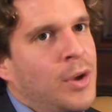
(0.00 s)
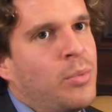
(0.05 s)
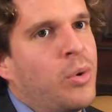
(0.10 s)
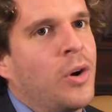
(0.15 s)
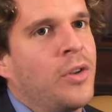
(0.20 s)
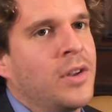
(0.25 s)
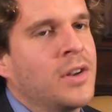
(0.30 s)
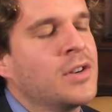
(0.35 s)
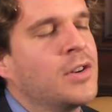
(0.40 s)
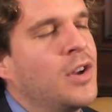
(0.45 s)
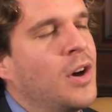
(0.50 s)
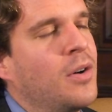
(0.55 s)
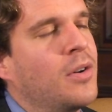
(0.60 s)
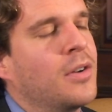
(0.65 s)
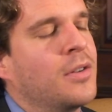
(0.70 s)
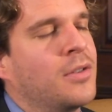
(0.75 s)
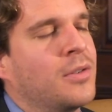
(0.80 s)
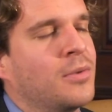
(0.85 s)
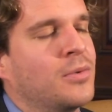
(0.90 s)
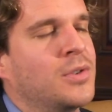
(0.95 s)
The important thing to
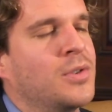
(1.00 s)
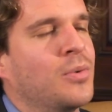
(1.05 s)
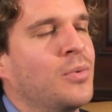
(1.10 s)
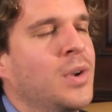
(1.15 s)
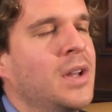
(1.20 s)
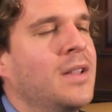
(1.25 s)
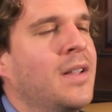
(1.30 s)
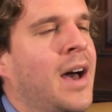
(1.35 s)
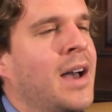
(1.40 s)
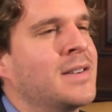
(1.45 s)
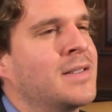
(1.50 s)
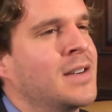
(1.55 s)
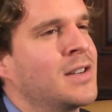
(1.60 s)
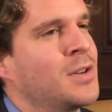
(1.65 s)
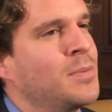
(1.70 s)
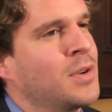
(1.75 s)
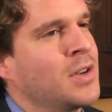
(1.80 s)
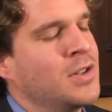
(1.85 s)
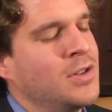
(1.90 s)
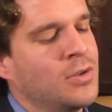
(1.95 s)
note, to realize,
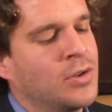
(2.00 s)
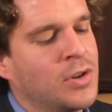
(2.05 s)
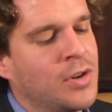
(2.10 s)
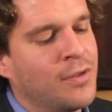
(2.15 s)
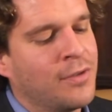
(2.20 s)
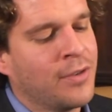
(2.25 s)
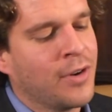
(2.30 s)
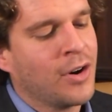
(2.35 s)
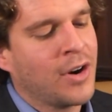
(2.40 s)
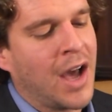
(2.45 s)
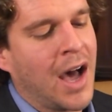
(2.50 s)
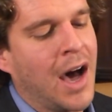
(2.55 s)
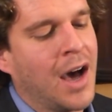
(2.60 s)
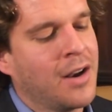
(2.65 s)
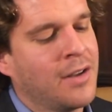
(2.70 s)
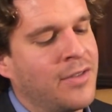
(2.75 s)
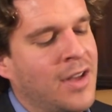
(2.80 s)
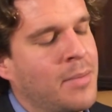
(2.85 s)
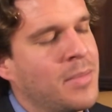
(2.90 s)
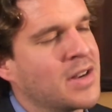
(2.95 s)
just because you convert
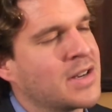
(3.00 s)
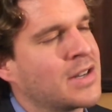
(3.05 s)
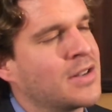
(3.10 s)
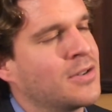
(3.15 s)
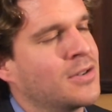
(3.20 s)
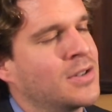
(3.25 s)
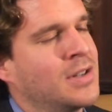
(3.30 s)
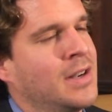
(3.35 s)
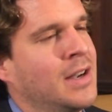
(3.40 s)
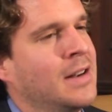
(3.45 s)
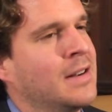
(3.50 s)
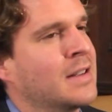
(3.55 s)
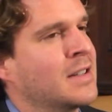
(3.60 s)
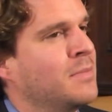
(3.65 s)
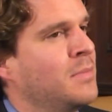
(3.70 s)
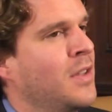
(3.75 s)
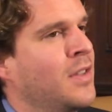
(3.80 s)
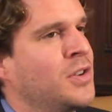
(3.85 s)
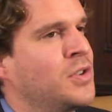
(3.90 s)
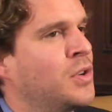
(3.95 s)
out of MS13
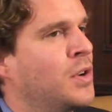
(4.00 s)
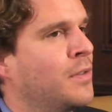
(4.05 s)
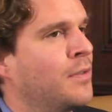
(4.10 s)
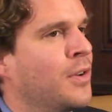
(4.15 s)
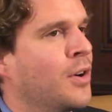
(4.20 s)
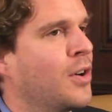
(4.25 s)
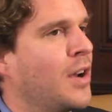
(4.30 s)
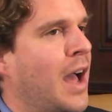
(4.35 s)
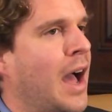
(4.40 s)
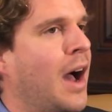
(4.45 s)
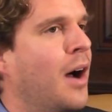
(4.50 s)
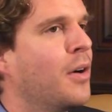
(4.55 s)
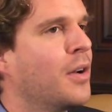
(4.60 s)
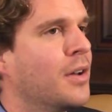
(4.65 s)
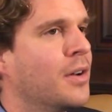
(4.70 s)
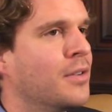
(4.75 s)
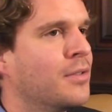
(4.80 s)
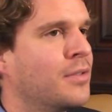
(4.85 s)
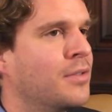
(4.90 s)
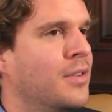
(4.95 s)
doesn't mean that you convert
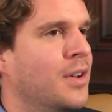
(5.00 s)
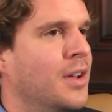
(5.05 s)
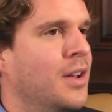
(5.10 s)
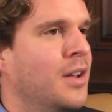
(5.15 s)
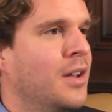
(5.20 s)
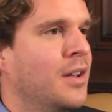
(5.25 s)
out of